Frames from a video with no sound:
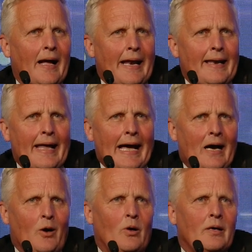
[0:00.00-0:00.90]
And
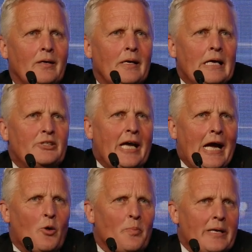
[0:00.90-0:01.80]
now, to
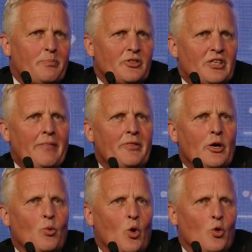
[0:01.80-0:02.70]
help me present
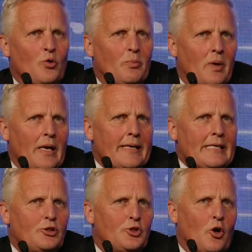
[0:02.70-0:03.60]
the award,
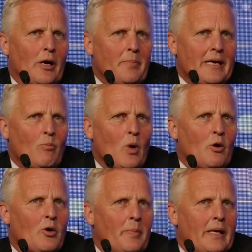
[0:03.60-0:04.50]
please join me in
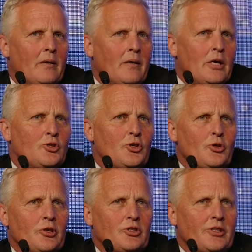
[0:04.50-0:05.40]
welcoming
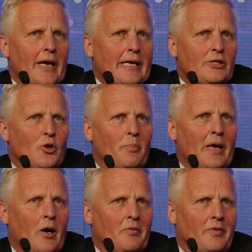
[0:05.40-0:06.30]
to the stage, on
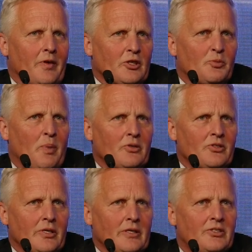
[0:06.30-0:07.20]
behalf of our
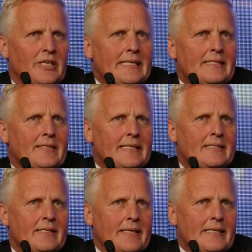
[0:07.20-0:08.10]
sponsor,
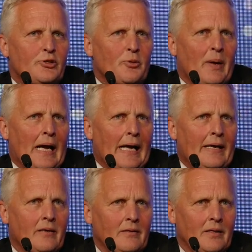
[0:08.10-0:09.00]
TCT
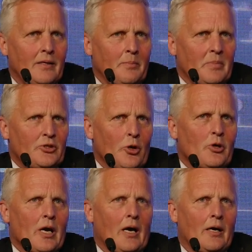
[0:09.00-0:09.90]
Japan,
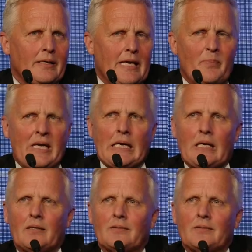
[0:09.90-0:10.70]
Midoka Hibi.